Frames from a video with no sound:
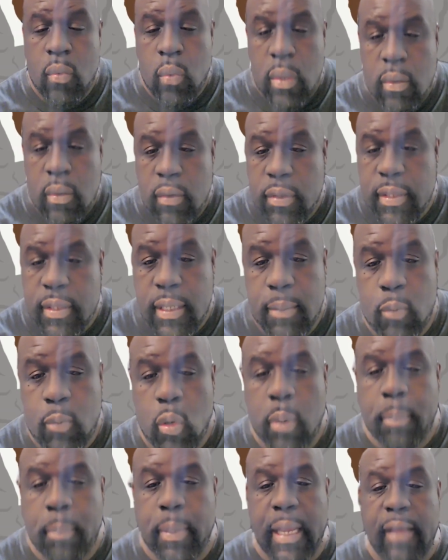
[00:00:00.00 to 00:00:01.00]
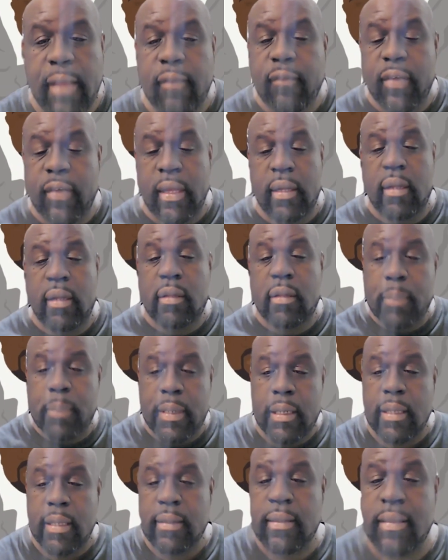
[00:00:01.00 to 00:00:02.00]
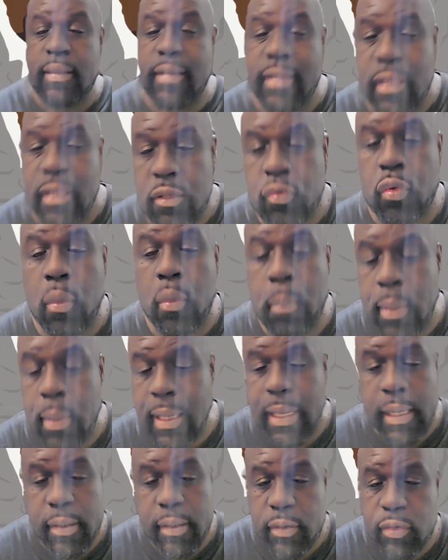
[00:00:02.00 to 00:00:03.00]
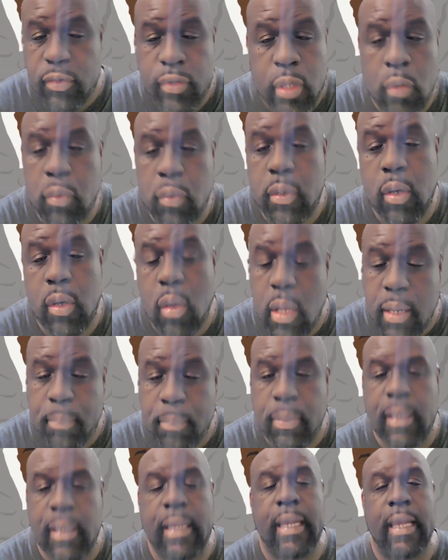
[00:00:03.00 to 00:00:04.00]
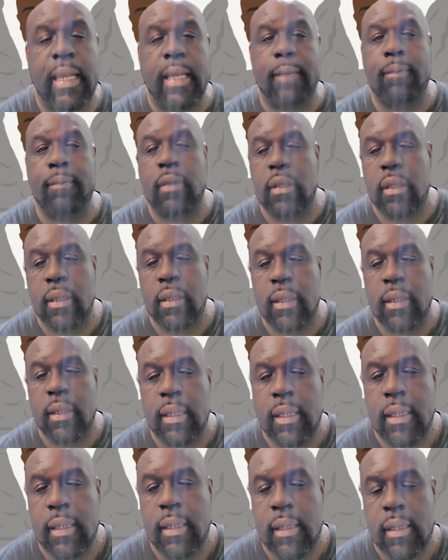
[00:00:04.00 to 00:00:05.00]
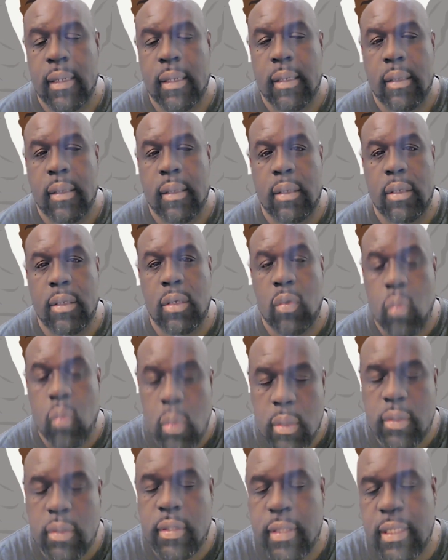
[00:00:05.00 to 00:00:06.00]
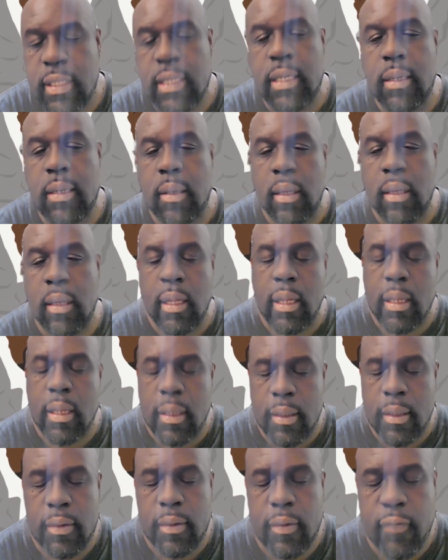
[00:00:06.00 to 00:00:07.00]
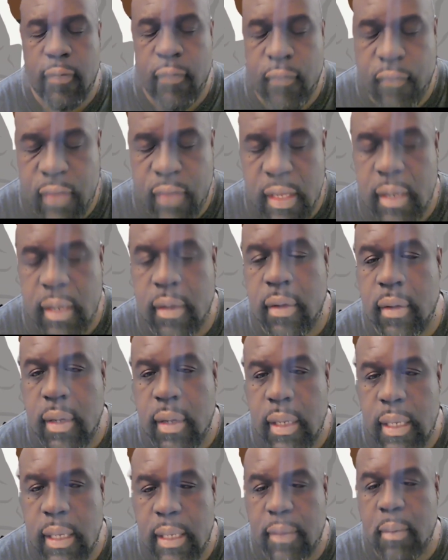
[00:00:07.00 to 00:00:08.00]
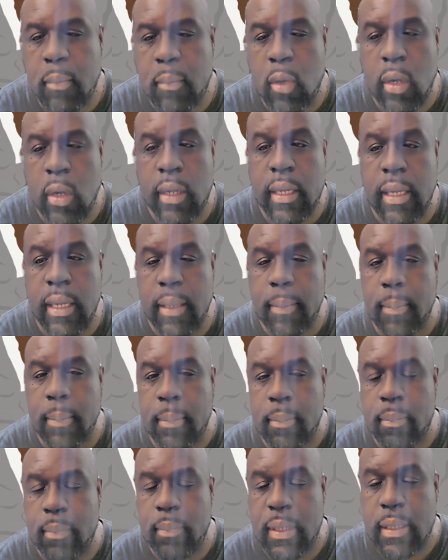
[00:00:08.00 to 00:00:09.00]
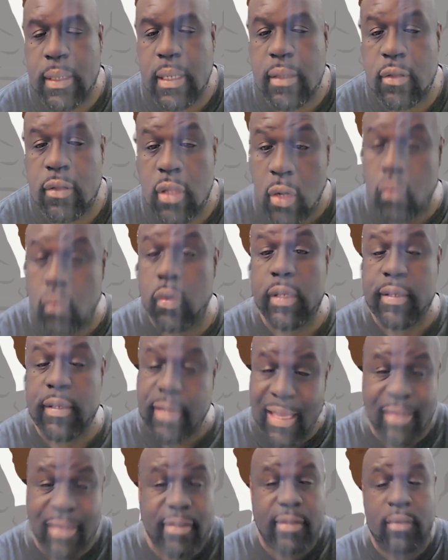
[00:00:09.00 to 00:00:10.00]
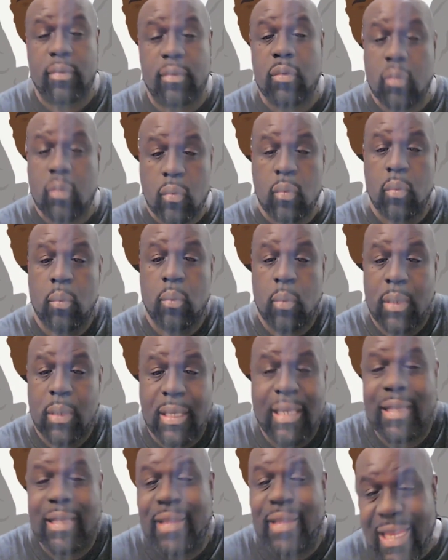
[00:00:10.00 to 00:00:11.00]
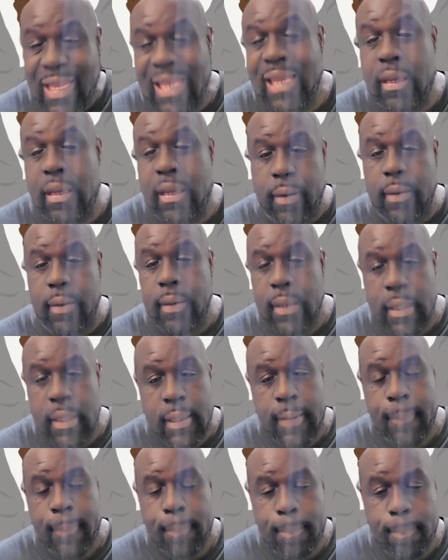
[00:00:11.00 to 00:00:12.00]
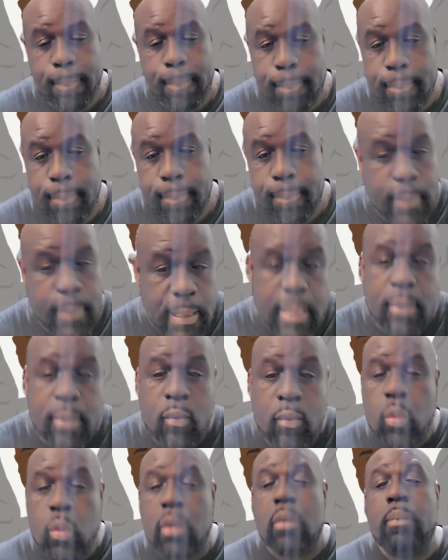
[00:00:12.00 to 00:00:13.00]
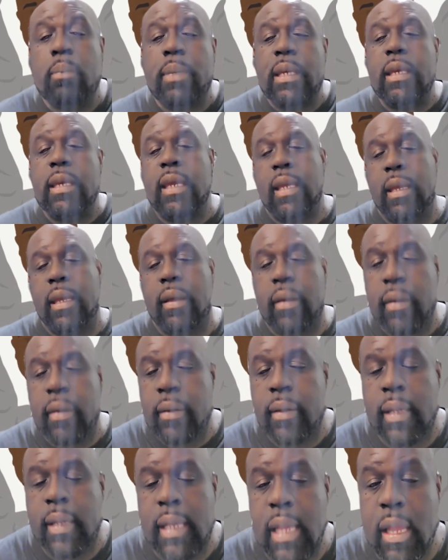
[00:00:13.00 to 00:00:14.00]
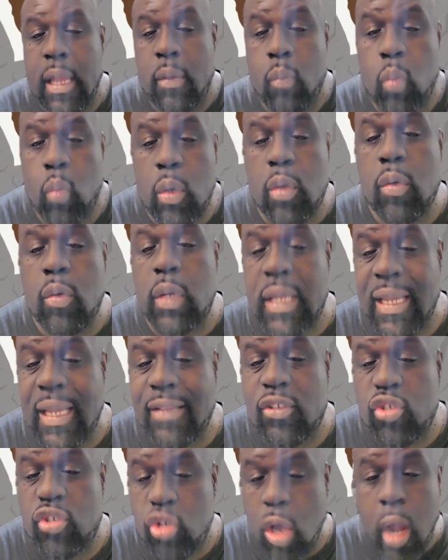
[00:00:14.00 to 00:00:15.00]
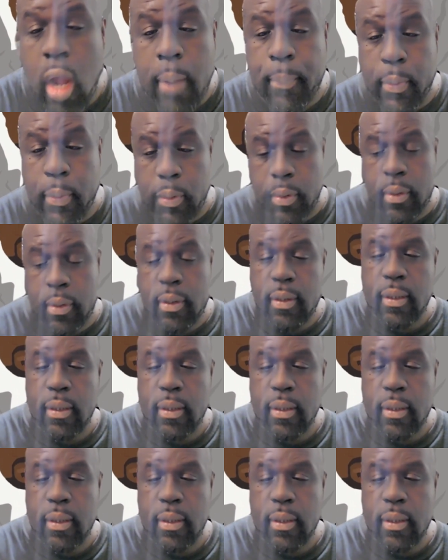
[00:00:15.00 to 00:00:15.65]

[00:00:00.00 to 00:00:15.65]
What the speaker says: will see more bank failures because the central planners don't know how to plan. You will see fear in the market because a recession is here and will be here and will get sharper.